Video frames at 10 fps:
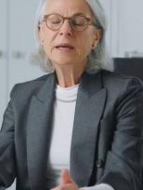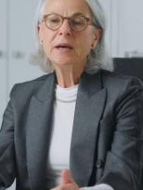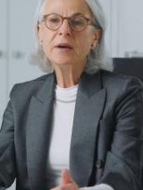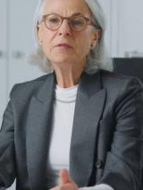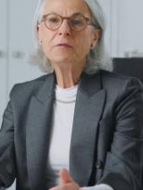
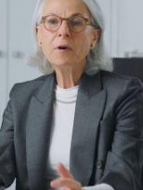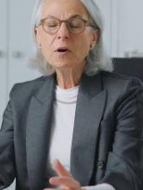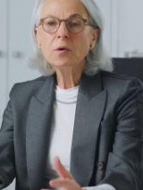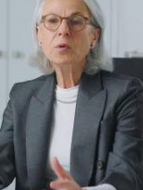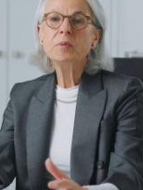uh,
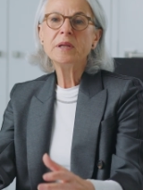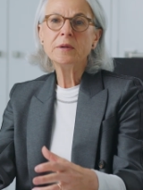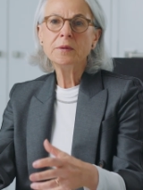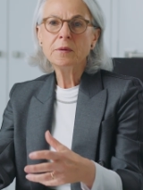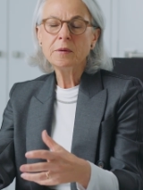follow with
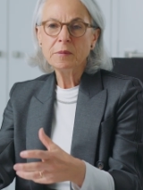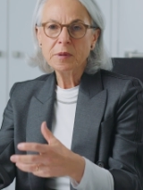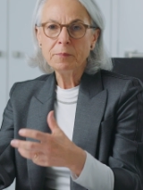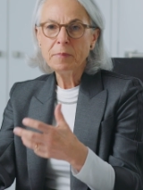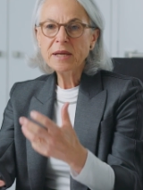the
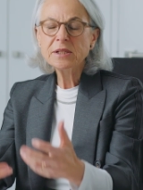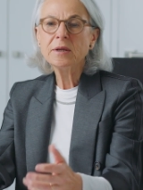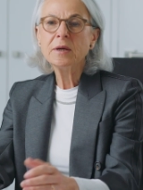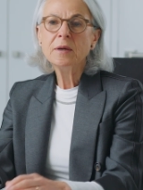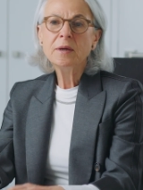with a,
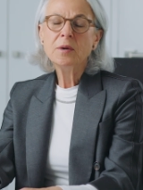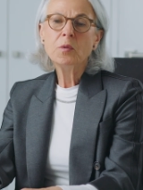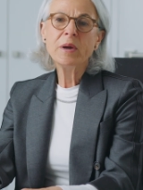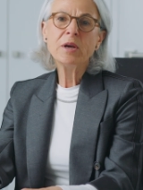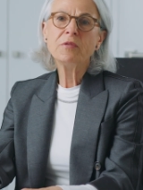better
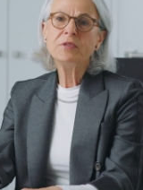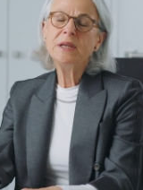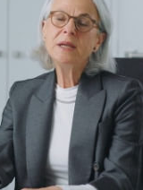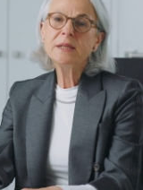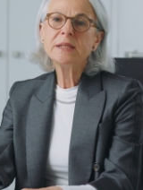way of
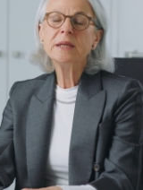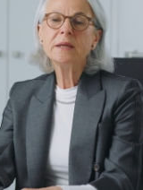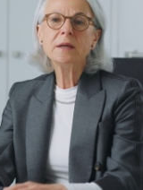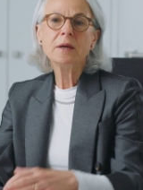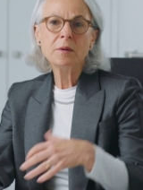
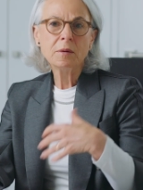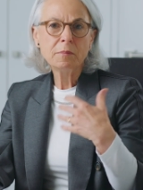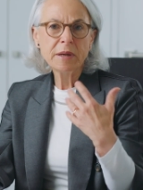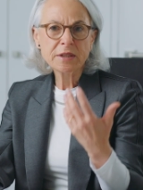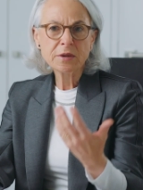eating, a
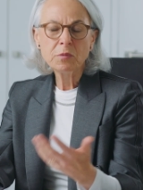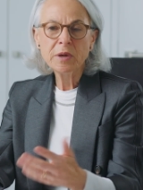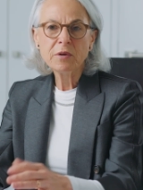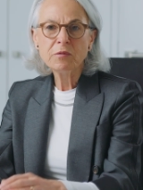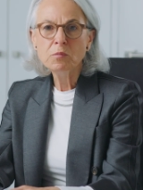better
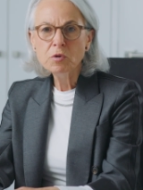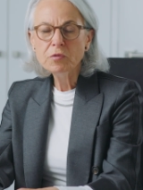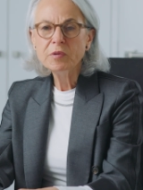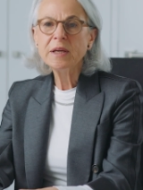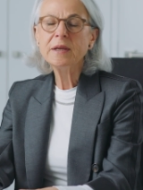way of
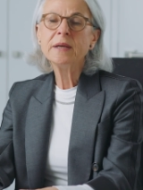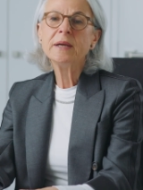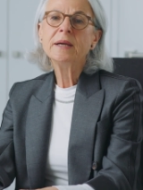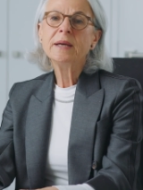moving,